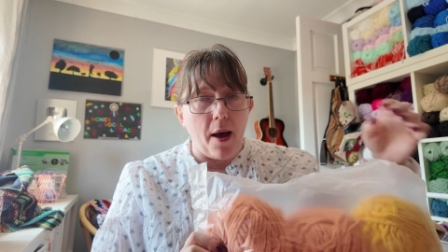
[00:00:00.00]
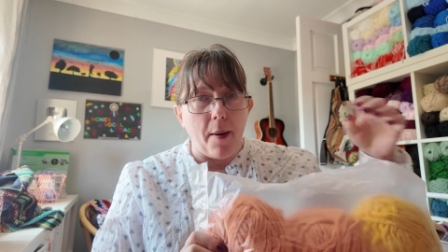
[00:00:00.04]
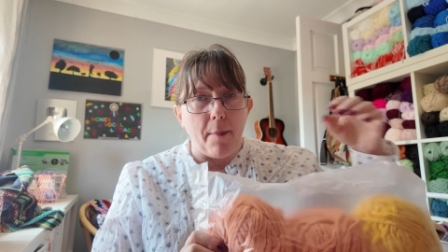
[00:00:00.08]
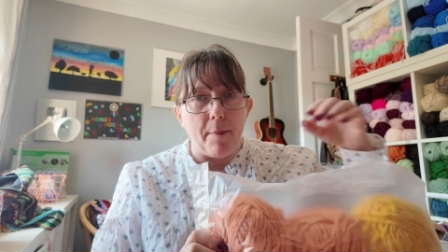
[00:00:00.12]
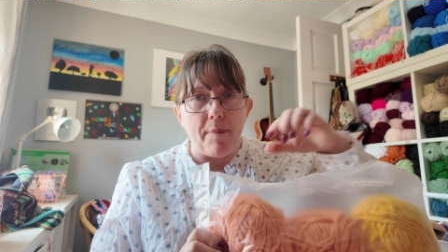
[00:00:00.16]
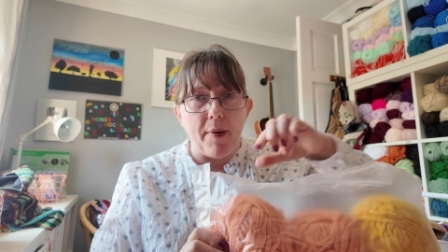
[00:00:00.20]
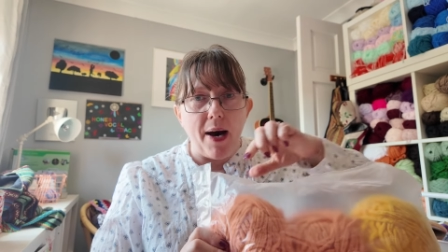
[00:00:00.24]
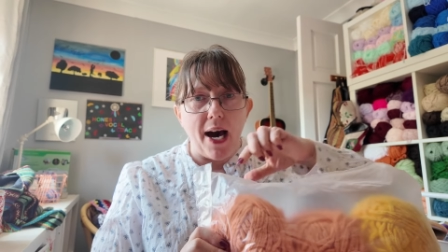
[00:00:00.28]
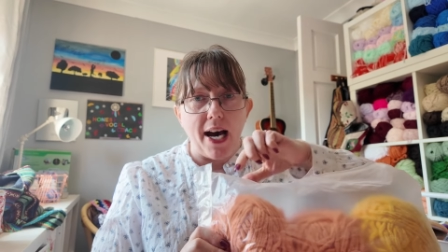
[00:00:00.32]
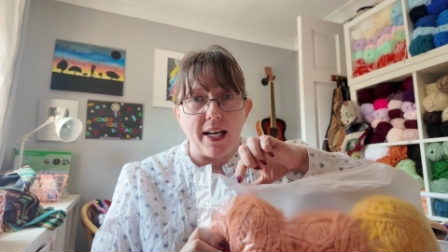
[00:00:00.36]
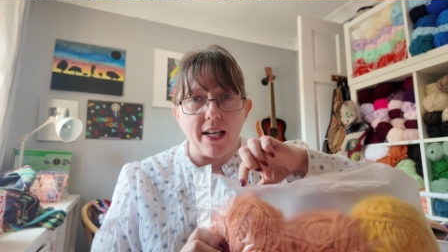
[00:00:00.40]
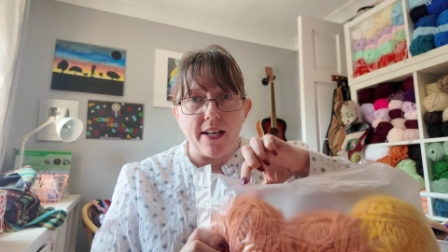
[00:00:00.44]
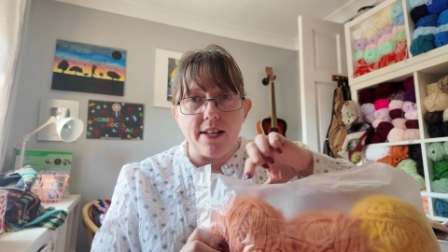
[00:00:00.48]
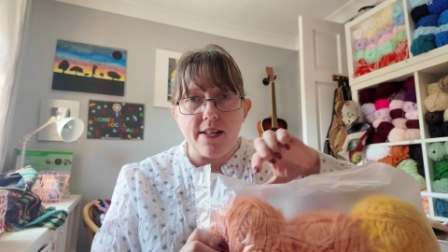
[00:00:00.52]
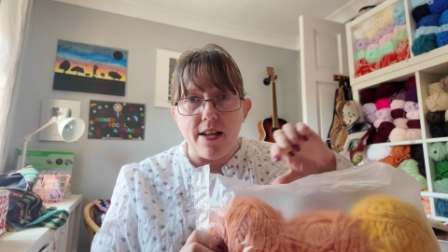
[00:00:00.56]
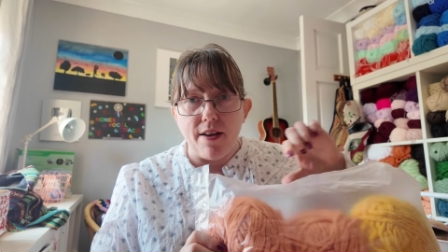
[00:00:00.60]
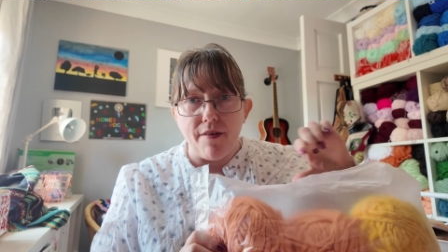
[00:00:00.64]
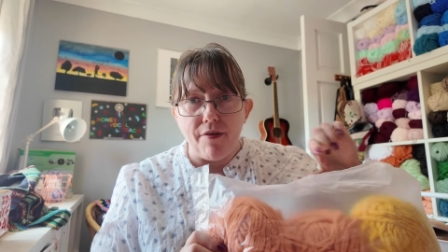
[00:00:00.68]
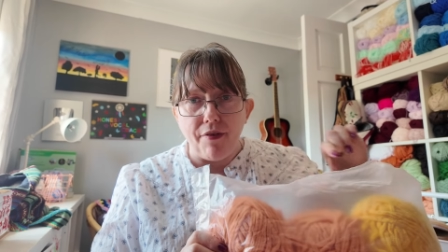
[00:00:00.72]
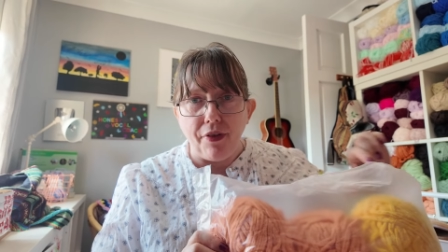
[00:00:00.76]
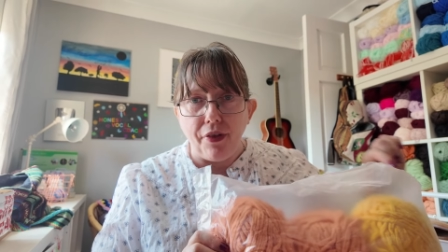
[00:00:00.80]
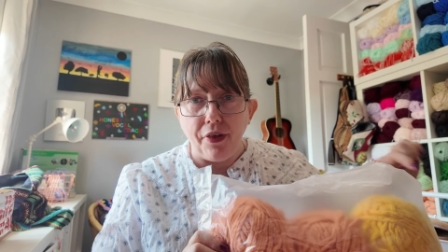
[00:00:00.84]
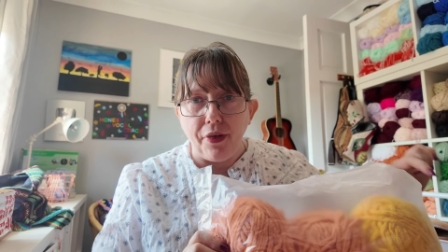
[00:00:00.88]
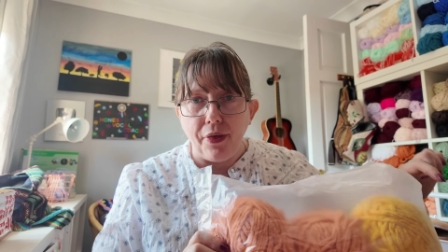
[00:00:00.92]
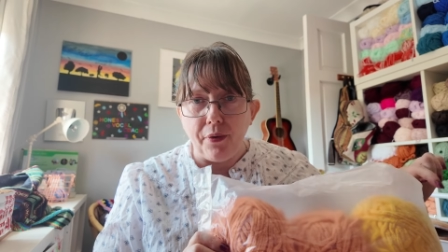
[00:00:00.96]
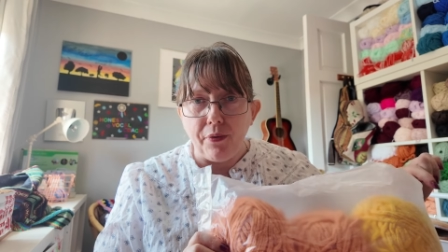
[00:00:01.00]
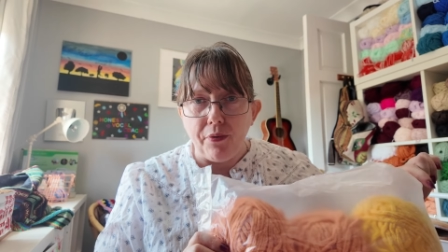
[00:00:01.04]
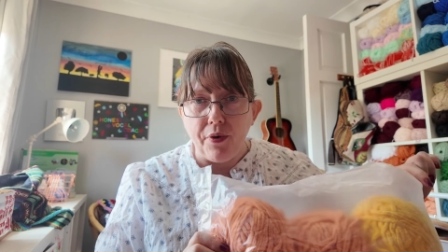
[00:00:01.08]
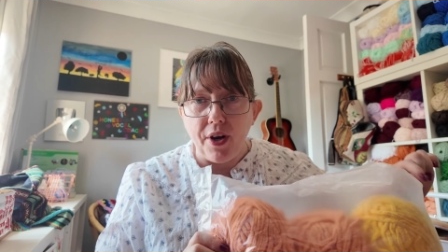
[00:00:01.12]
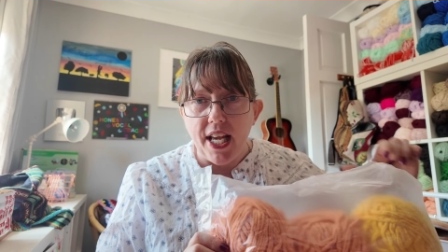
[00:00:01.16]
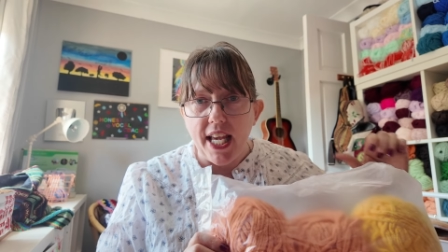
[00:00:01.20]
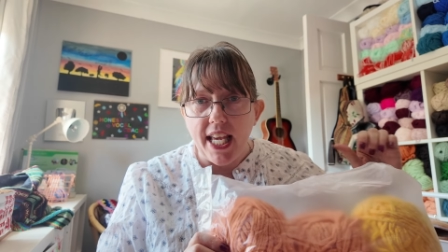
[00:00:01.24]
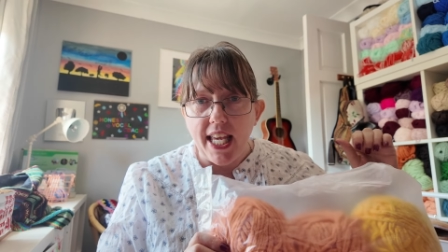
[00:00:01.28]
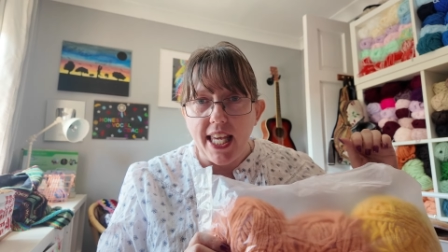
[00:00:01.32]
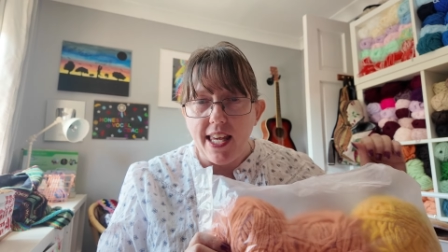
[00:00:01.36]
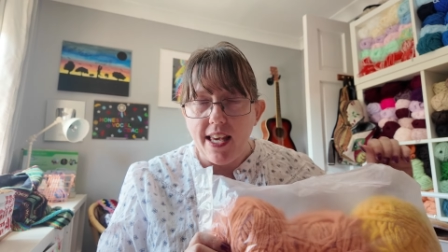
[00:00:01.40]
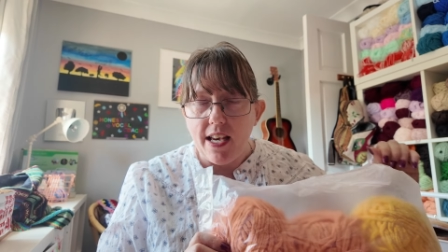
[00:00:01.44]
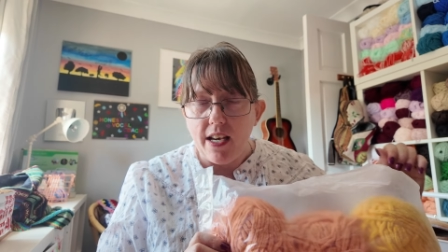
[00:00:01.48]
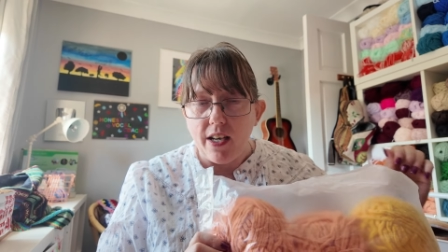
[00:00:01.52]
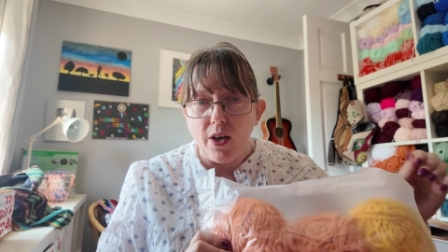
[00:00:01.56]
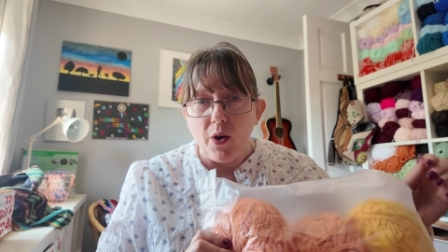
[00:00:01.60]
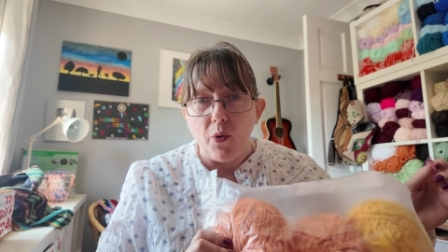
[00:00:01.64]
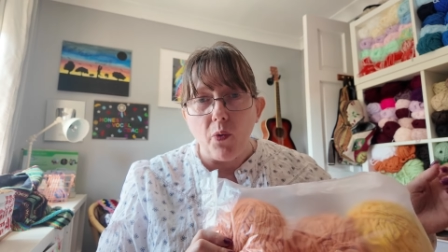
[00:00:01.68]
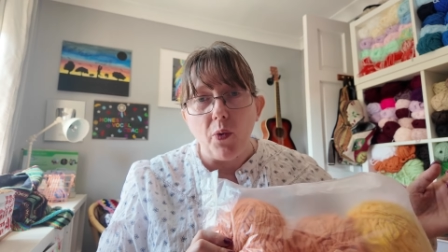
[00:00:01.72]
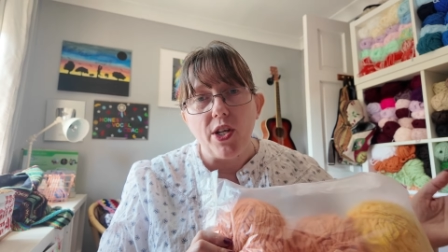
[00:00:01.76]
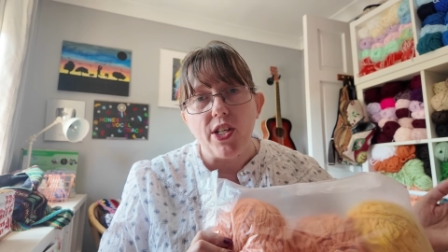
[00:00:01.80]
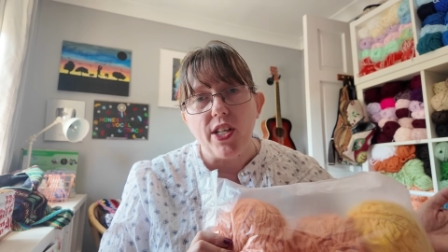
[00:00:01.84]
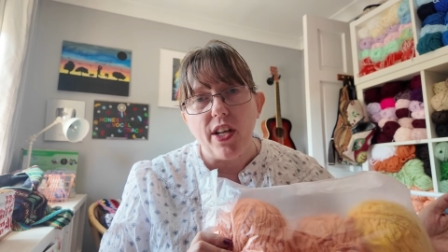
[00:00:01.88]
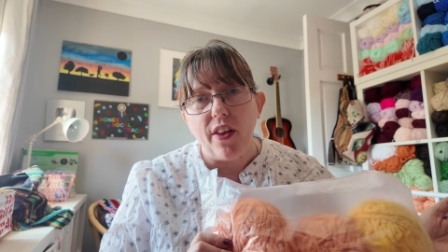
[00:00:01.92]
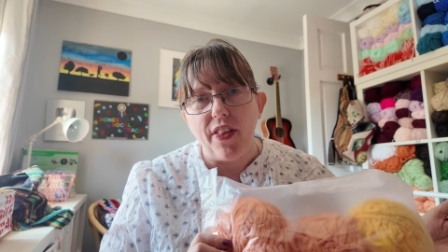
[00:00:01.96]
bags of 3,
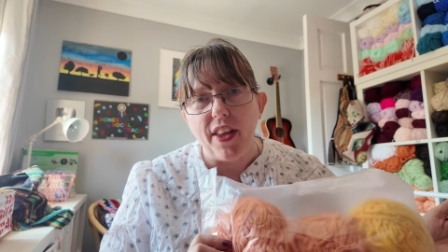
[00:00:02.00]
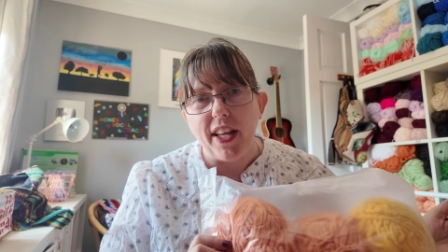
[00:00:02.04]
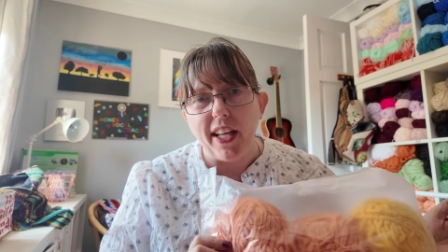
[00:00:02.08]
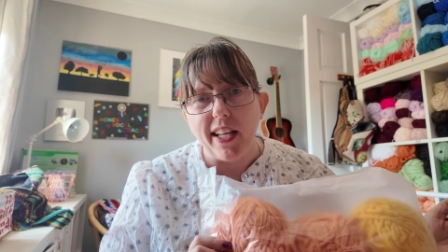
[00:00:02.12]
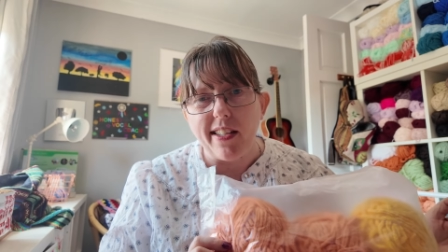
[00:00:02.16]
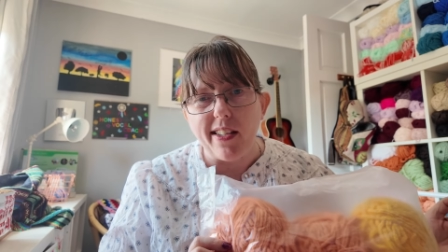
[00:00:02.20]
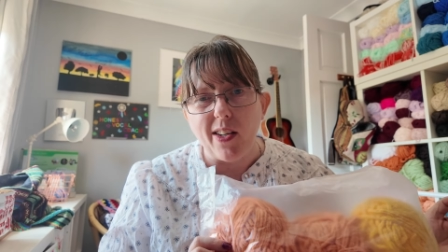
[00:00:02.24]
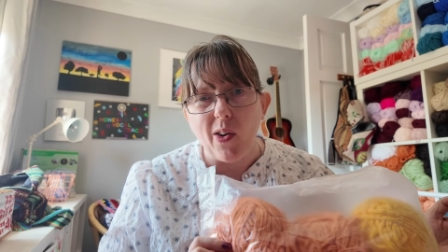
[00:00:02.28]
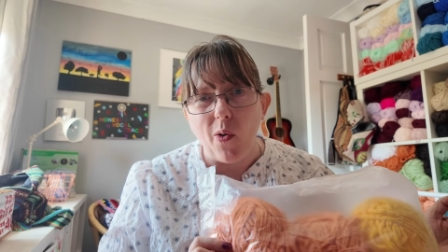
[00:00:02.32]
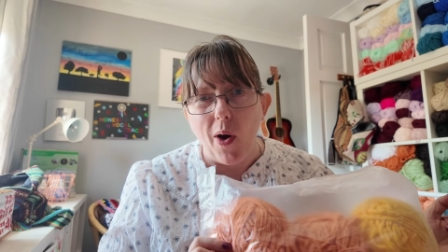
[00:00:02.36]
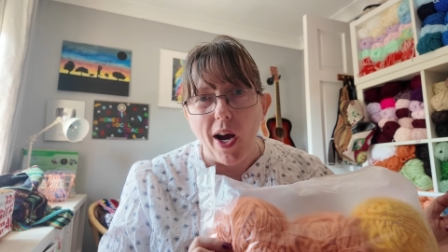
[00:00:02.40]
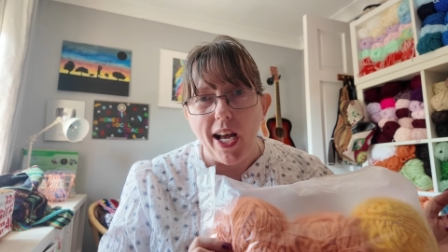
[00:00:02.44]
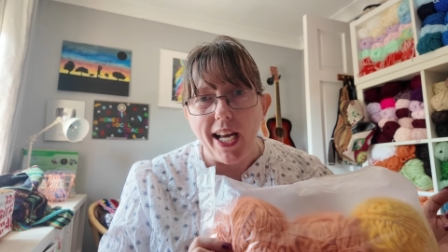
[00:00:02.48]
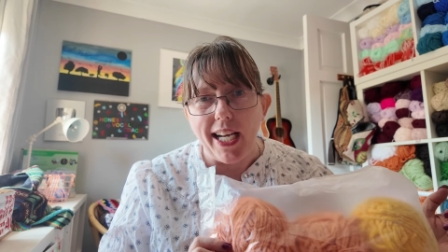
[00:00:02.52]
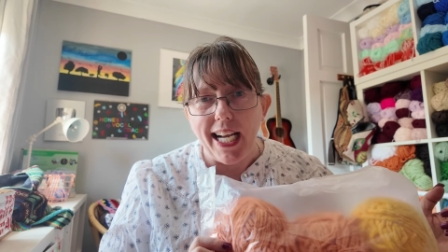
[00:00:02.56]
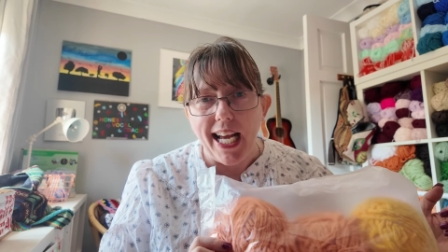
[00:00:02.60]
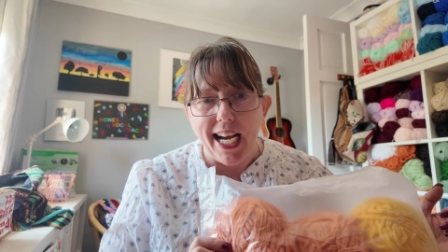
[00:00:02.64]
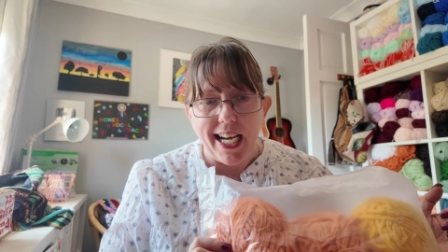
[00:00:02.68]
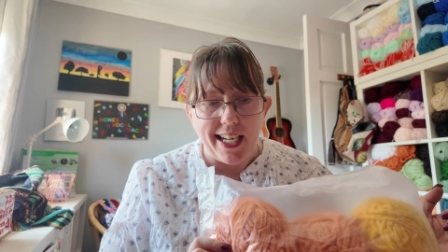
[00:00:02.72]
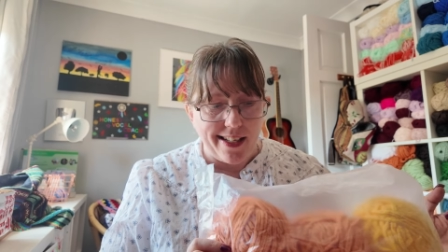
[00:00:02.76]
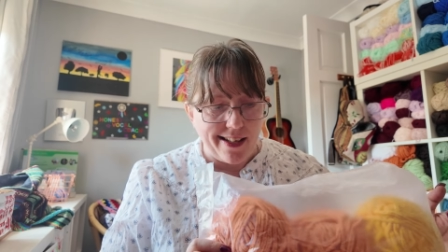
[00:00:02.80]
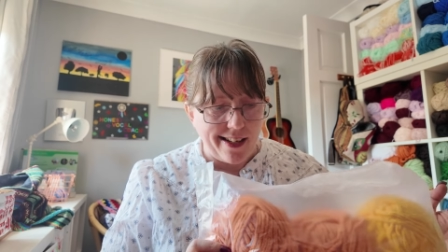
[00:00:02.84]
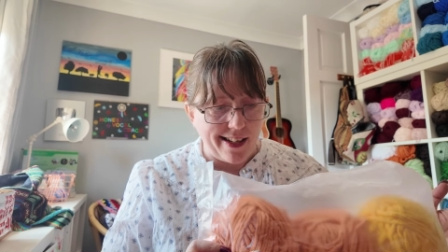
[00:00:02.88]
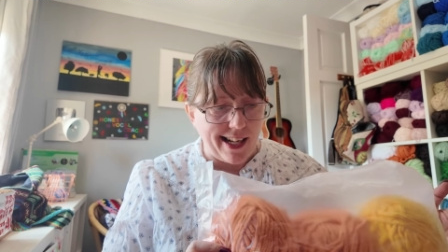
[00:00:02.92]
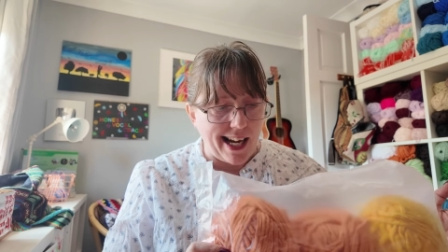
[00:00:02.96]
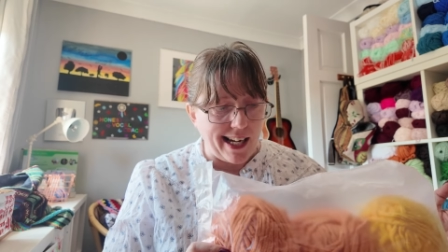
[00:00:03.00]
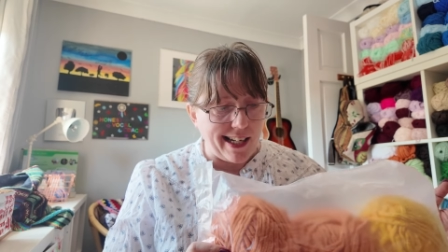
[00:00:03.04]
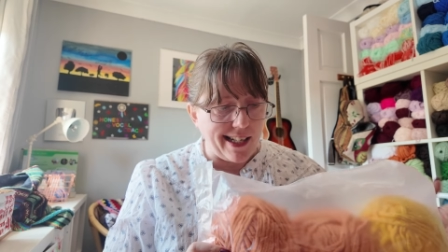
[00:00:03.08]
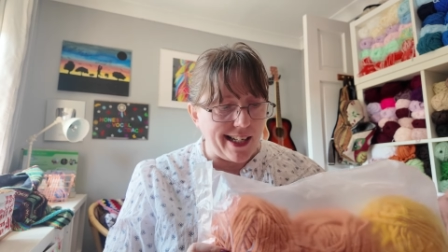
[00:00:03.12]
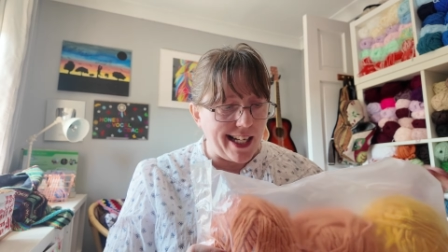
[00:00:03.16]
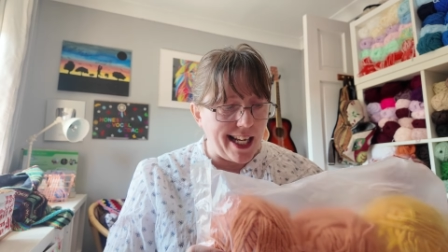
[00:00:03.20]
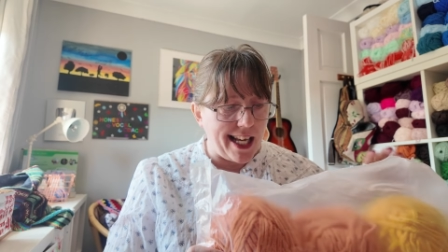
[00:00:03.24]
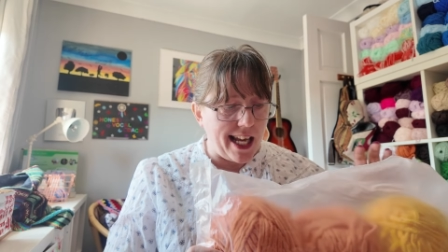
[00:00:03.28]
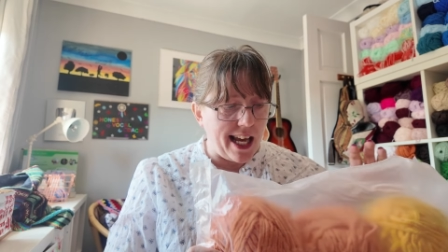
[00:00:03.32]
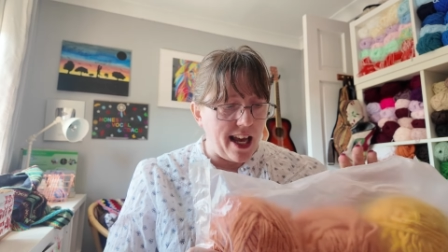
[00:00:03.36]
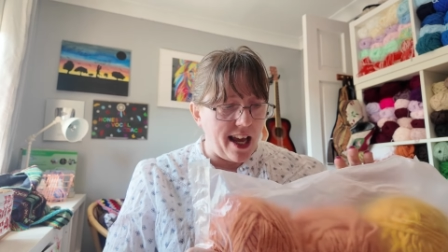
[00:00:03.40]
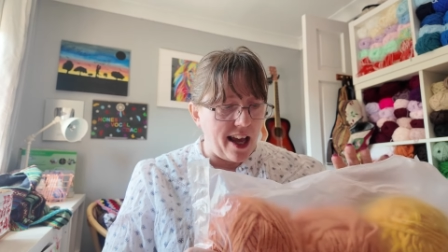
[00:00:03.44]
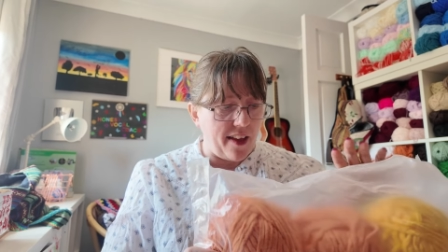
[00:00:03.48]
which I think is quite a nice idea,